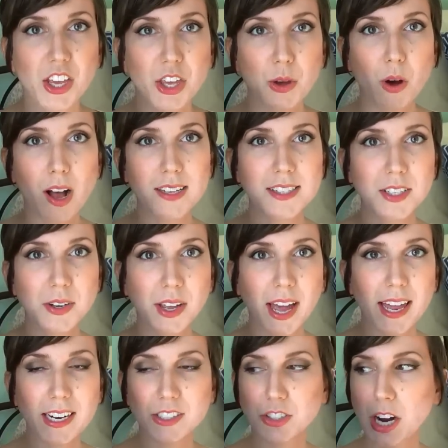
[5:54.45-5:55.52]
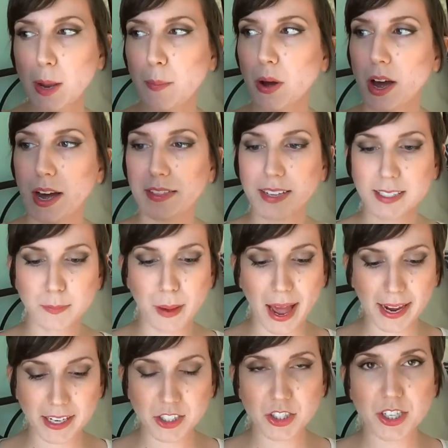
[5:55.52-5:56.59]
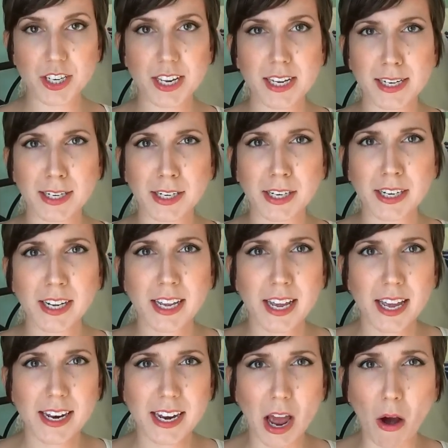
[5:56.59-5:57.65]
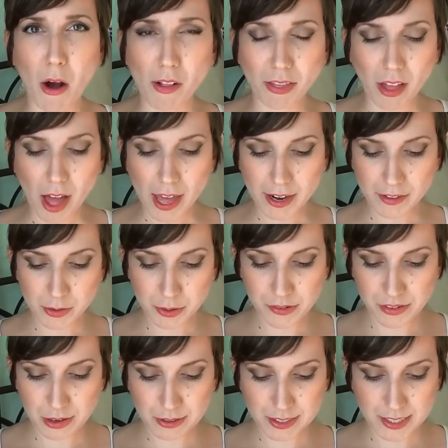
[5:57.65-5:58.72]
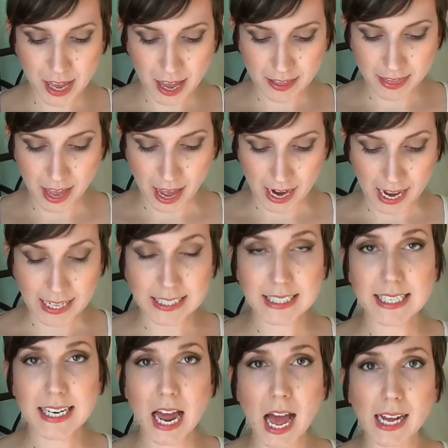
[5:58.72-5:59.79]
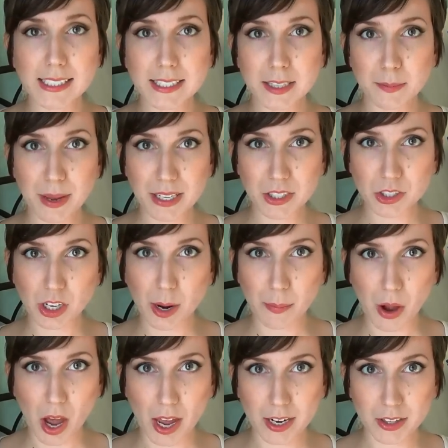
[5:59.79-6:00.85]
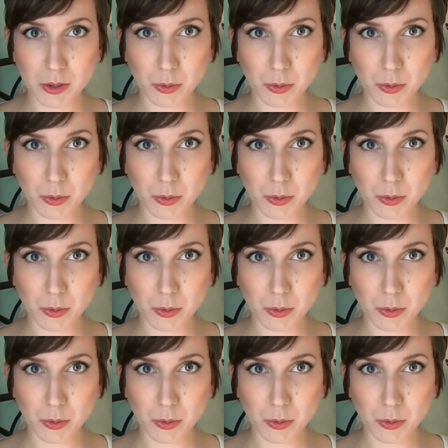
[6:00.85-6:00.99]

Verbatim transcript: You also get a tripod that's packaged in here. Now, a lot of the reviews said that it's not the best tripod in the